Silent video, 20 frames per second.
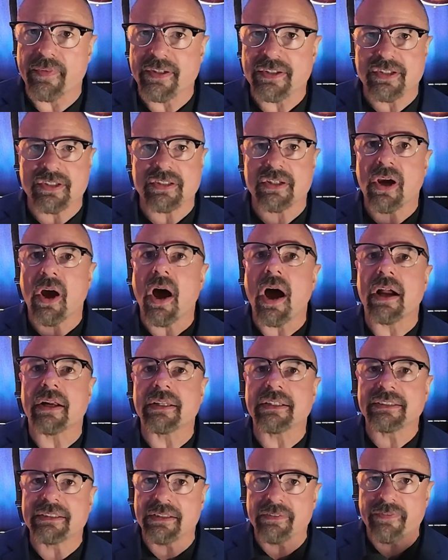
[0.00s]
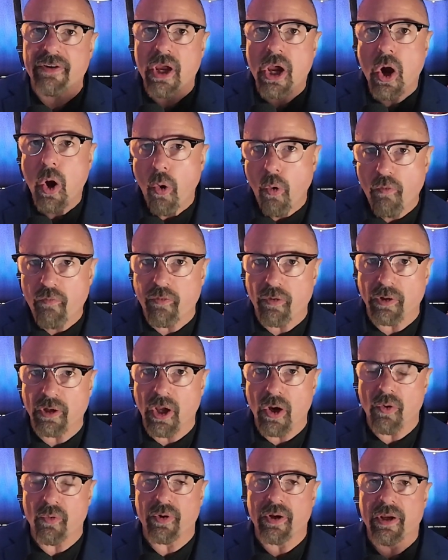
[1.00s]
This is cognitive
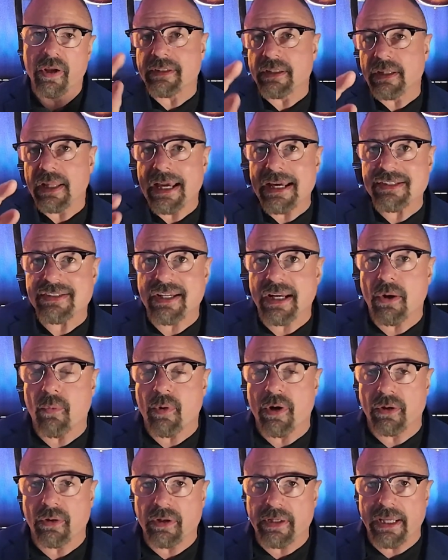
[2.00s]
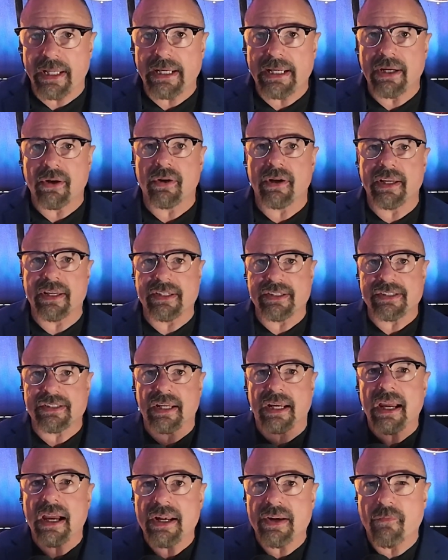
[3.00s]
overload. The last thing I want to look at here is the
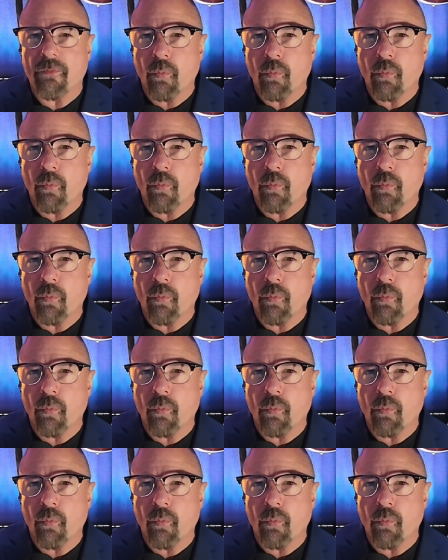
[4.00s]
kind of